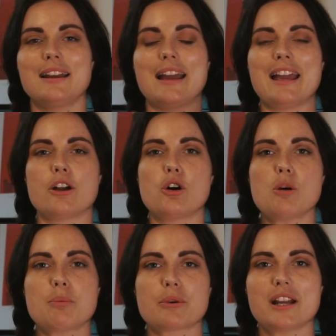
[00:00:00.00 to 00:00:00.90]

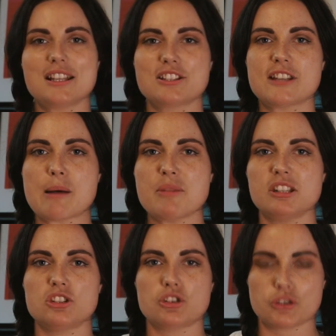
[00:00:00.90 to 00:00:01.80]
Incorporate some
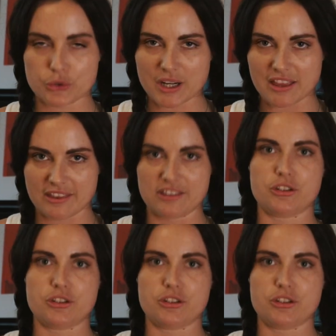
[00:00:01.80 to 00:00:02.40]
strength